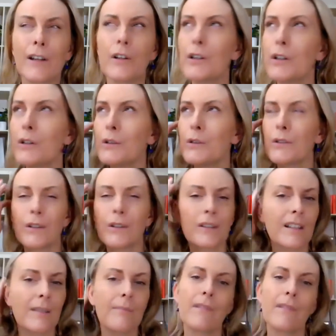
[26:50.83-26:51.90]
uncles or
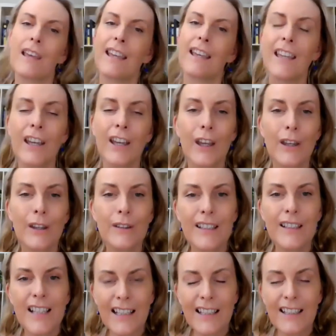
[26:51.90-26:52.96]
something who
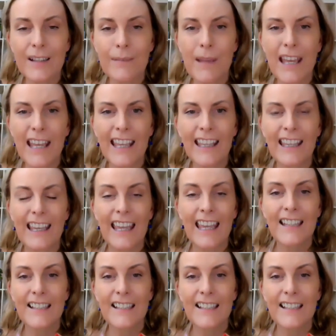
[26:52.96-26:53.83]
said to me,